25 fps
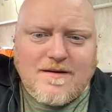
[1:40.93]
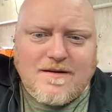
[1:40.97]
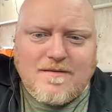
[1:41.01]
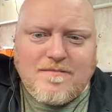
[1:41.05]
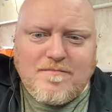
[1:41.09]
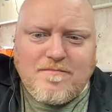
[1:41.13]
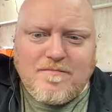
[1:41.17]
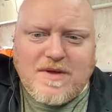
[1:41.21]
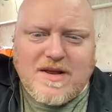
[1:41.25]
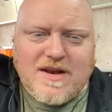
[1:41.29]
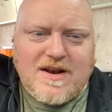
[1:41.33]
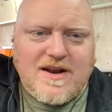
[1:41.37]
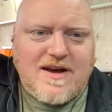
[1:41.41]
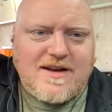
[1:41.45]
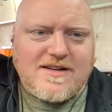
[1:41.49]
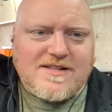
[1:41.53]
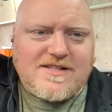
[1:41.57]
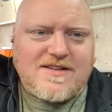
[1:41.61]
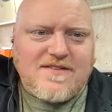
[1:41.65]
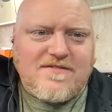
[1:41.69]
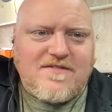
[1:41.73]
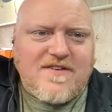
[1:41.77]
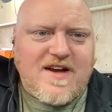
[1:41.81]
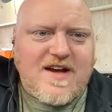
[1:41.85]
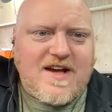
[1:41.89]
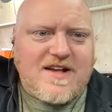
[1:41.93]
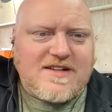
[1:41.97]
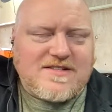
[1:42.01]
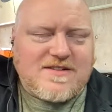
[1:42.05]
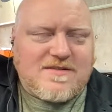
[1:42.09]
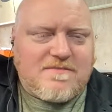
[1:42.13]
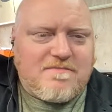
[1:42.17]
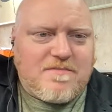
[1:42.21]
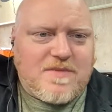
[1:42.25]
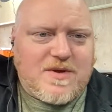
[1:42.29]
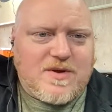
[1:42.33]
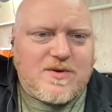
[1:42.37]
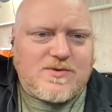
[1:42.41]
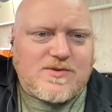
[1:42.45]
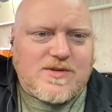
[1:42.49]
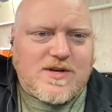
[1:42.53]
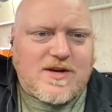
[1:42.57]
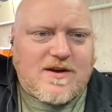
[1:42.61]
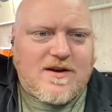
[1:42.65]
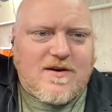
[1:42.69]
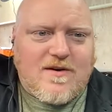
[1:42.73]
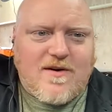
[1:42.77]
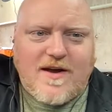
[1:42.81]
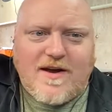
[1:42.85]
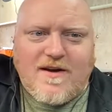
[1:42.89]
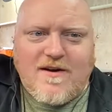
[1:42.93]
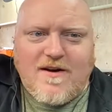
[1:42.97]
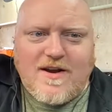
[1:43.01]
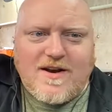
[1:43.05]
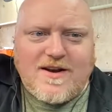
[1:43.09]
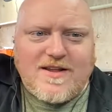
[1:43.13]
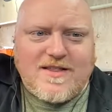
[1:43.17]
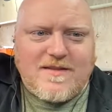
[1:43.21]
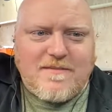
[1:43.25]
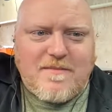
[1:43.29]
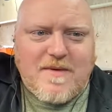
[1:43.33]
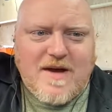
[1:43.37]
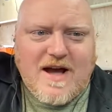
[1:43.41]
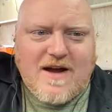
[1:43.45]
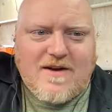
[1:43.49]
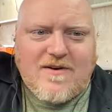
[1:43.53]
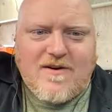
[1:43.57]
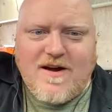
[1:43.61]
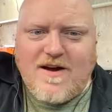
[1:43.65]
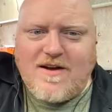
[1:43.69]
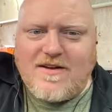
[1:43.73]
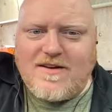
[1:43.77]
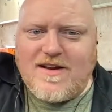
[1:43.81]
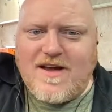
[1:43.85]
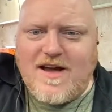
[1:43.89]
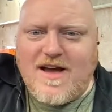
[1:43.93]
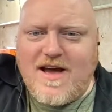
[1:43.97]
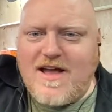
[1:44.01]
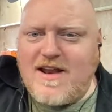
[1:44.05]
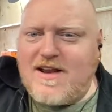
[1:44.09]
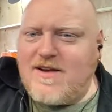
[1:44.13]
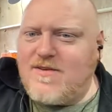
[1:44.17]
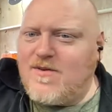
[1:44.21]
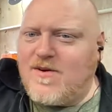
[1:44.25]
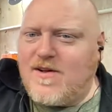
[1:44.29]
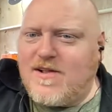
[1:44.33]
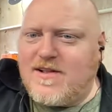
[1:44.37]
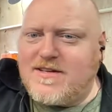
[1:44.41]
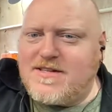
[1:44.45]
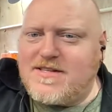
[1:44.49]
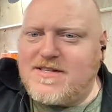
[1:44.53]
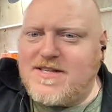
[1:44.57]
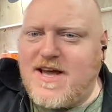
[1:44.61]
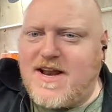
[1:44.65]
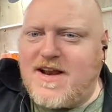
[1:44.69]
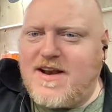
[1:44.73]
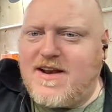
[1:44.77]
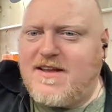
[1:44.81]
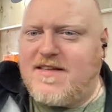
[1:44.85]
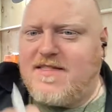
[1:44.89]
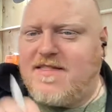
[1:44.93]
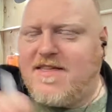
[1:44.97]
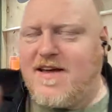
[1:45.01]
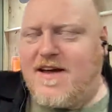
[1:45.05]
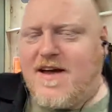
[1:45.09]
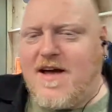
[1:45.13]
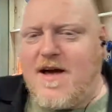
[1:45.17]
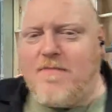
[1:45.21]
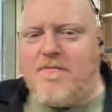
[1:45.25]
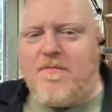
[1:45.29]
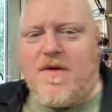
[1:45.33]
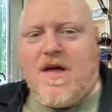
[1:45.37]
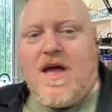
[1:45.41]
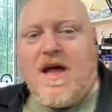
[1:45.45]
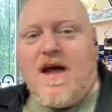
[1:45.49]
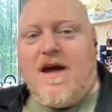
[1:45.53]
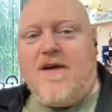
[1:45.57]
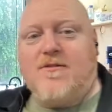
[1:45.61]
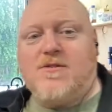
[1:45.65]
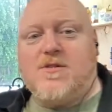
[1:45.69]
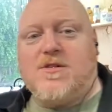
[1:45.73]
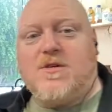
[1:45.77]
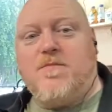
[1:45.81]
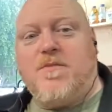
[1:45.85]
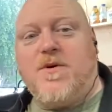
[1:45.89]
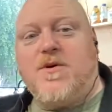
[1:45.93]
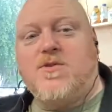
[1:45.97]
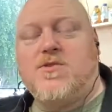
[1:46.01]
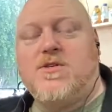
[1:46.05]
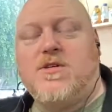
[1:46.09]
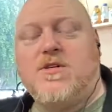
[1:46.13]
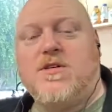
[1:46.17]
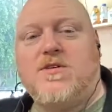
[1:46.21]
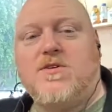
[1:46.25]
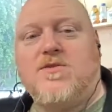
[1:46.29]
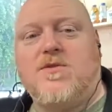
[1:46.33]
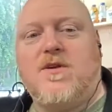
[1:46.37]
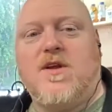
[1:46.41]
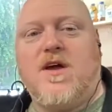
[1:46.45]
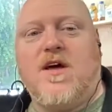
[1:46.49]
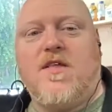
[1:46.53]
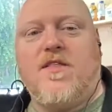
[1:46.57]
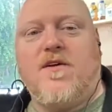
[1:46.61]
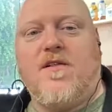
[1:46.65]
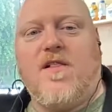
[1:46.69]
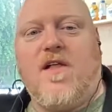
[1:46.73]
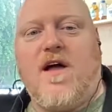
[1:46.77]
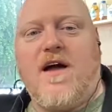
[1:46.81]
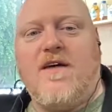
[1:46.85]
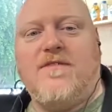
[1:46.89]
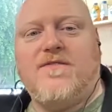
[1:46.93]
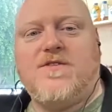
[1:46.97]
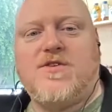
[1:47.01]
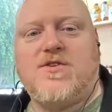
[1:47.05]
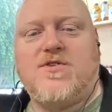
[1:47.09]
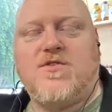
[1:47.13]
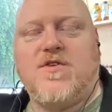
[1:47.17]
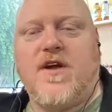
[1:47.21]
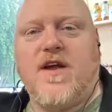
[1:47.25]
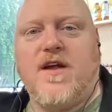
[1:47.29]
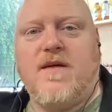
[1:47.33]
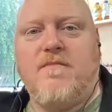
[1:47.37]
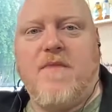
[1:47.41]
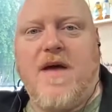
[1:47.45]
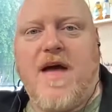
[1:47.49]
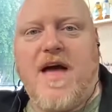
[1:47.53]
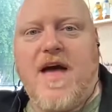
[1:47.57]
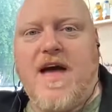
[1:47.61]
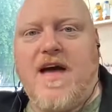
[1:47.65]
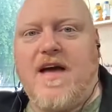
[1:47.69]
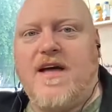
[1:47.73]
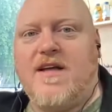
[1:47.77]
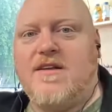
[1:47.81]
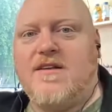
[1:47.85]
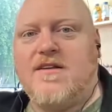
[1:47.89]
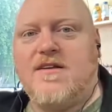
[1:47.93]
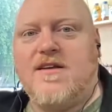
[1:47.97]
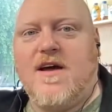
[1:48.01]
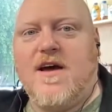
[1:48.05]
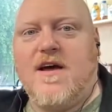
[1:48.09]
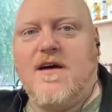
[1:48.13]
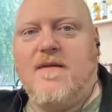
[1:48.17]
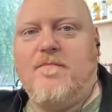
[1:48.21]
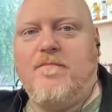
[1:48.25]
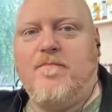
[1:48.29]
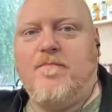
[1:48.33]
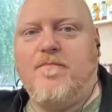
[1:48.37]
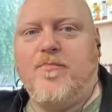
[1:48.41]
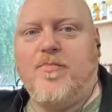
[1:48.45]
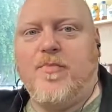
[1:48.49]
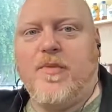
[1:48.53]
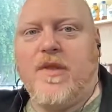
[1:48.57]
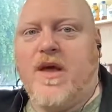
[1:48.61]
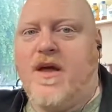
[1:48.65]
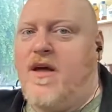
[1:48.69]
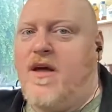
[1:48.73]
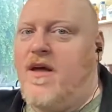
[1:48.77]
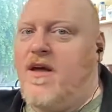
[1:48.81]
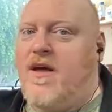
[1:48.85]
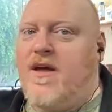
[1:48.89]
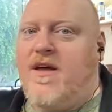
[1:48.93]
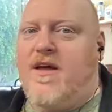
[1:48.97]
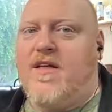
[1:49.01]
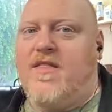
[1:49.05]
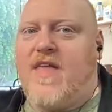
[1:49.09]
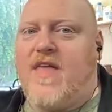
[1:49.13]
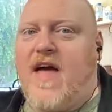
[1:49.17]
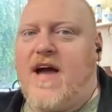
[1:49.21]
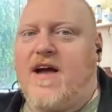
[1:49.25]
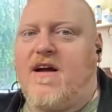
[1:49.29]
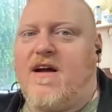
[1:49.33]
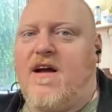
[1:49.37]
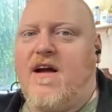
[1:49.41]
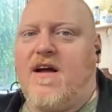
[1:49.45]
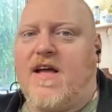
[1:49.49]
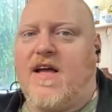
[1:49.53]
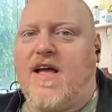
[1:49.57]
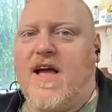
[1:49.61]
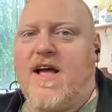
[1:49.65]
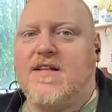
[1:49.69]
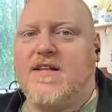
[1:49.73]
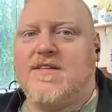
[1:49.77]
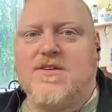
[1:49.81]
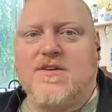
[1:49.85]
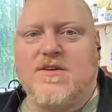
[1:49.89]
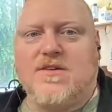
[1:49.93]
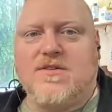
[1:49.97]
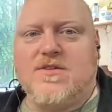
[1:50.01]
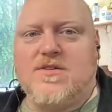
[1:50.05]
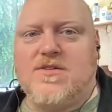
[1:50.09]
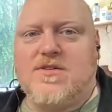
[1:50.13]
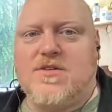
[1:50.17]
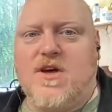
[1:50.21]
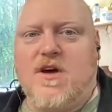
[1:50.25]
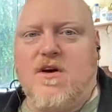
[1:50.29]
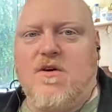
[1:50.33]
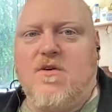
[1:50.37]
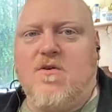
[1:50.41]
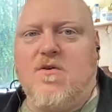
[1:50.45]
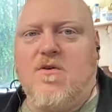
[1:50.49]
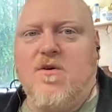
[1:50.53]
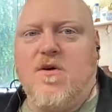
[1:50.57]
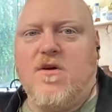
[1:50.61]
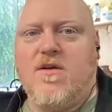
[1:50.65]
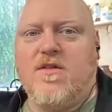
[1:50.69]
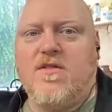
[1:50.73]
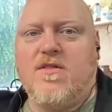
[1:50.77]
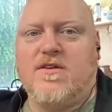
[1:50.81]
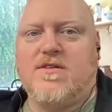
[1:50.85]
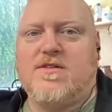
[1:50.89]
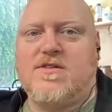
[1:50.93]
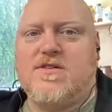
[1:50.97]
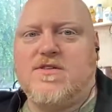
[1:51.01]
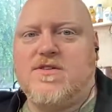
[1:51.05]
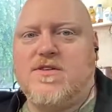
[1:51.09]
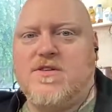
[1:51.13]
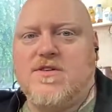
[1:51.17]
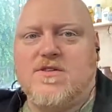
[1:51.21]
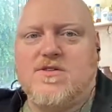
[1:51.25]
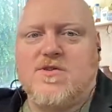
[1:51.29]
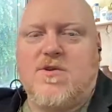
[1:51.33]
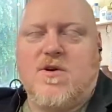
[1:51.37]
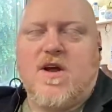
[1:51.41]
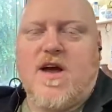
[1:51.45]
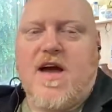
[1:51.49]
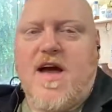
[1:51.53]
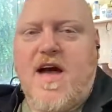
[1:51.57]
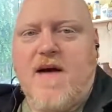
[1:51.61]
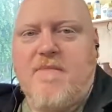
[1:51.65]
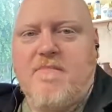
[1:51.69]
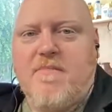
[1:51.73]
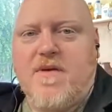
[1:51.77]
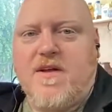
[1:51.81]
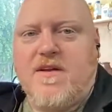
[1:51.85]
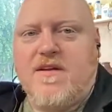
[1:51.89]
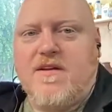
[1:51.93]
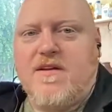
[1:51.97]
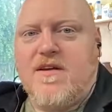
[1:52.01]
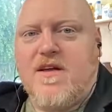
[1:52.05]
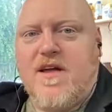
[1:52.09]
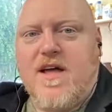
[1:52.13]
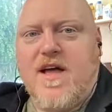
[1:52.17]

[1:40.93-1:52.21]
Be nice if I had some music going on in the background. I didn't really set anything up. I was supposed to do another live stream, and that got canceled. So this just sort of happened.